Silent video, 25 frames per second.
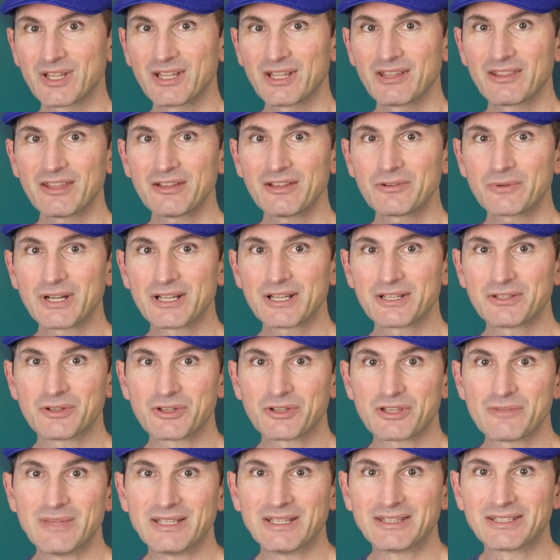They write
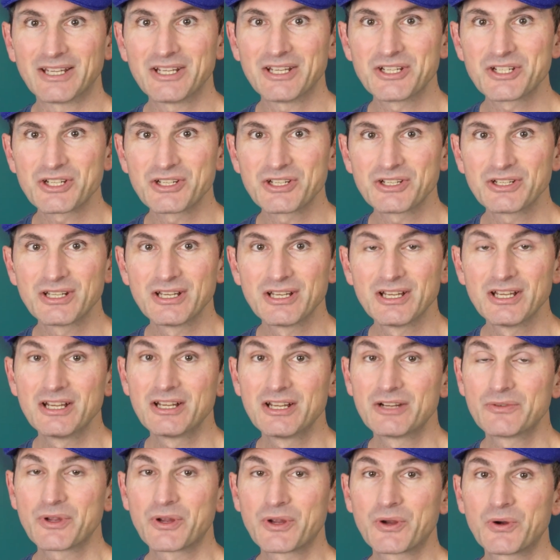documentation,
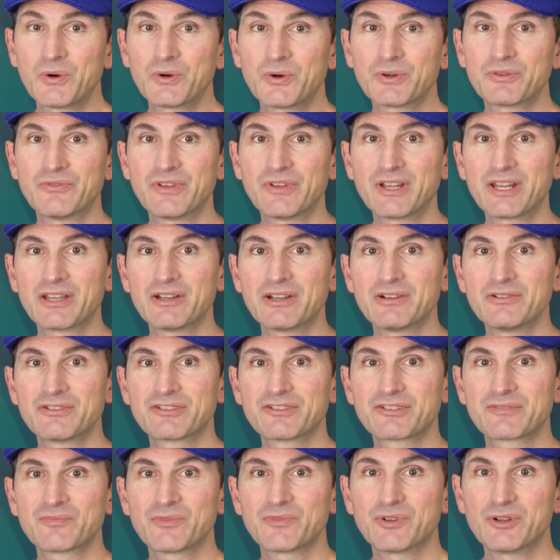record
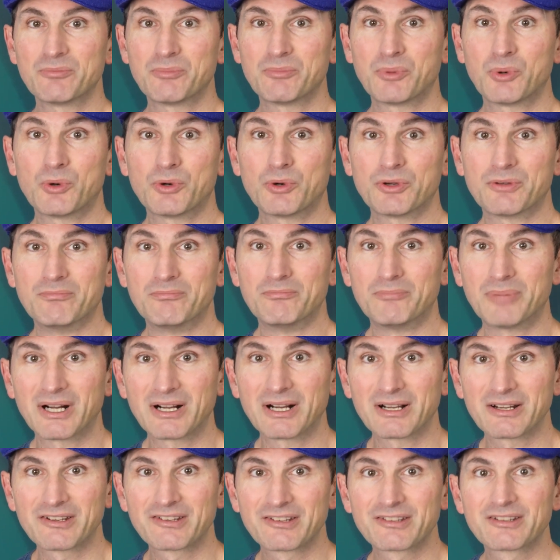videos, report
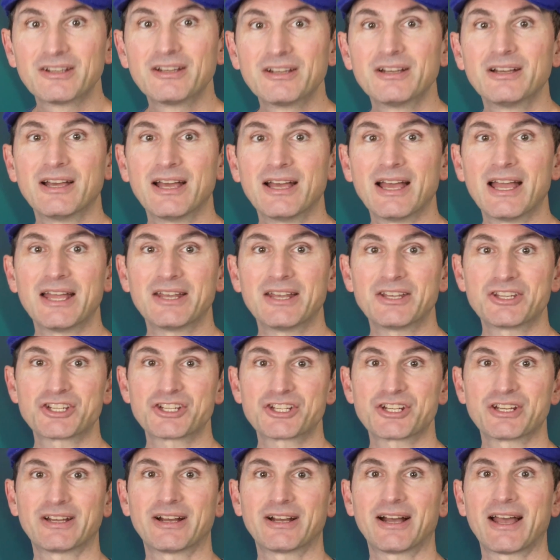bugs, and
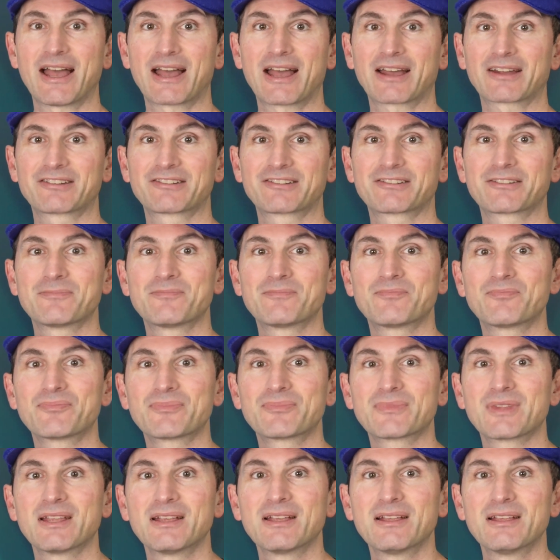share hacks.
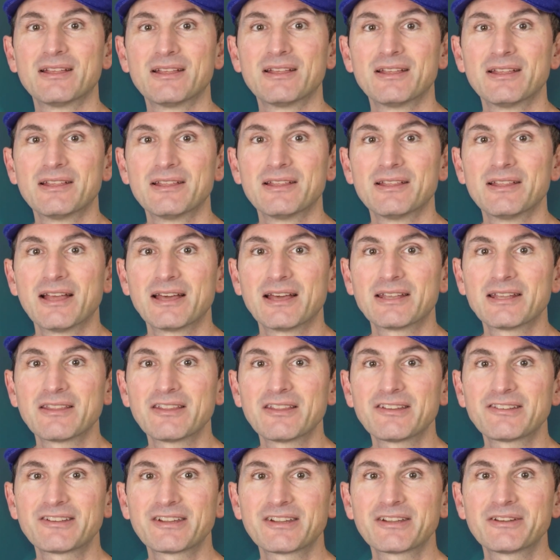
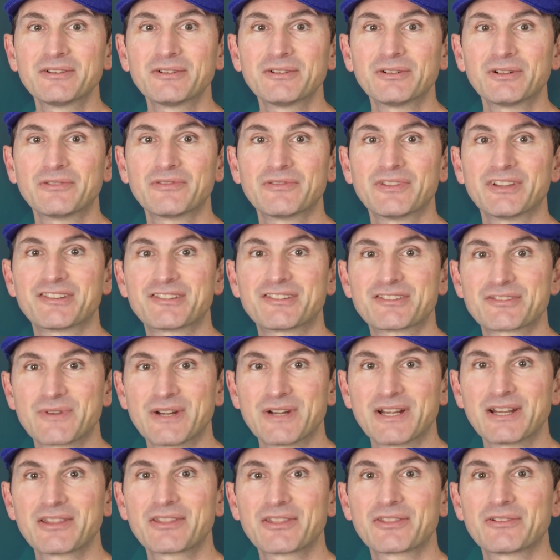Another signal of the
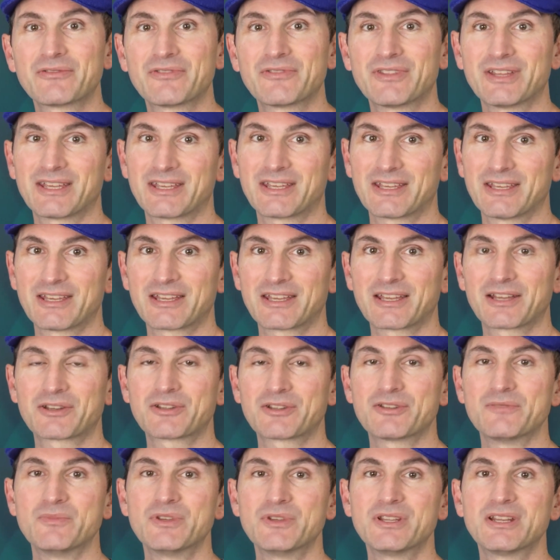strength of the
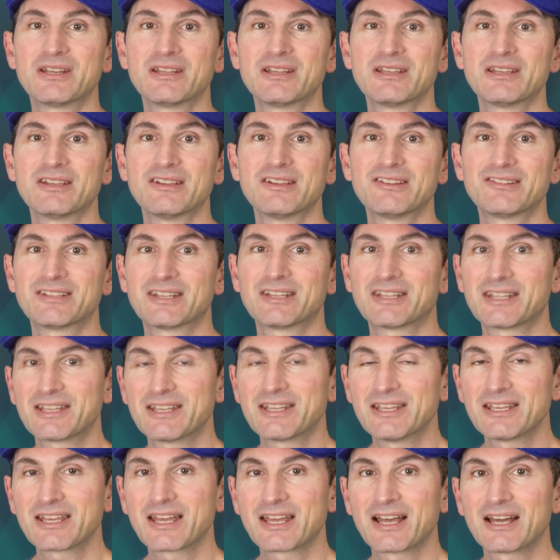KiCad community is that
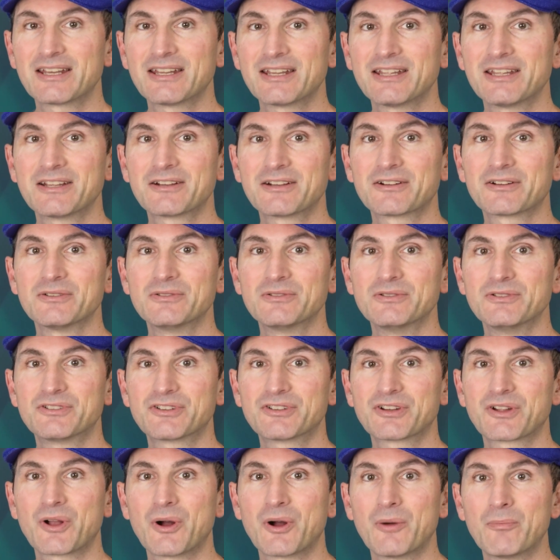KiCad
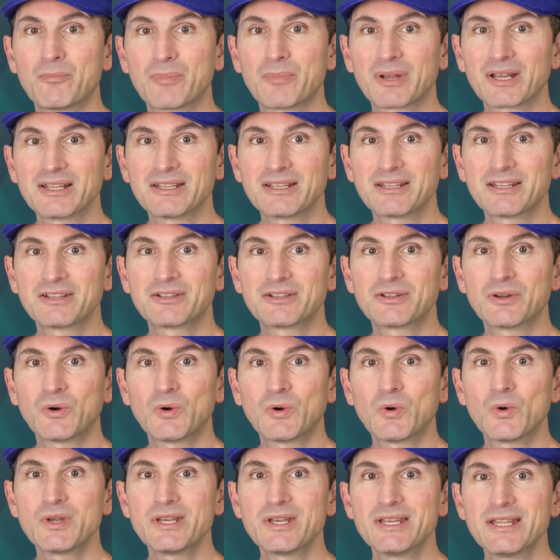includes completed
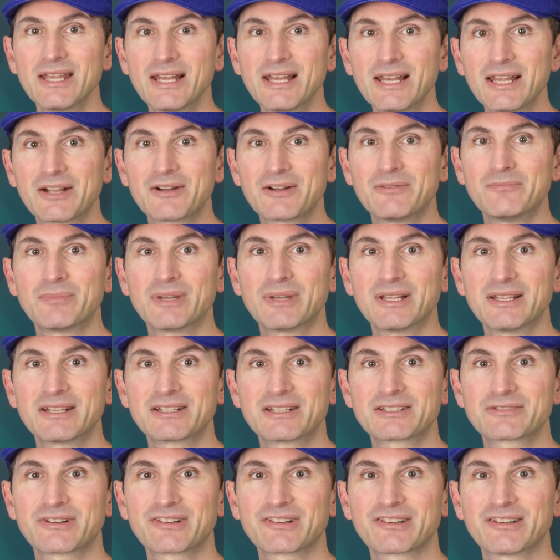or nearly
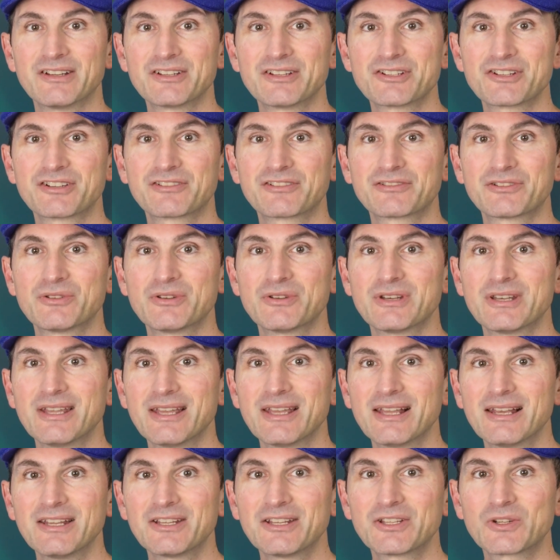completed translations to
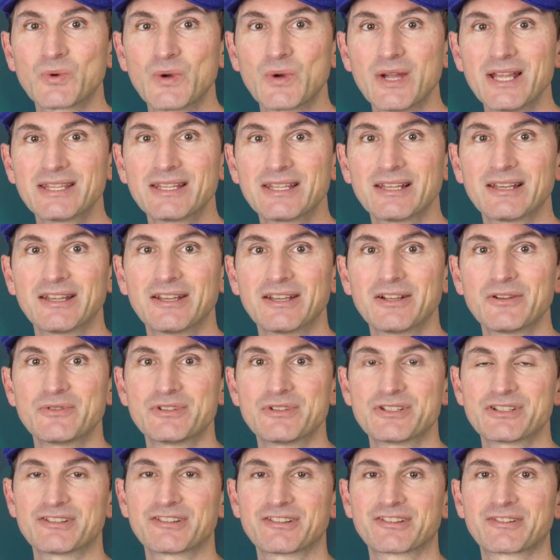nearly 20
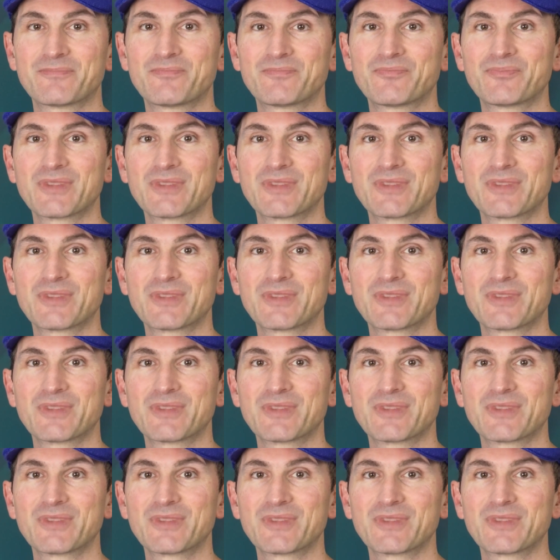languages.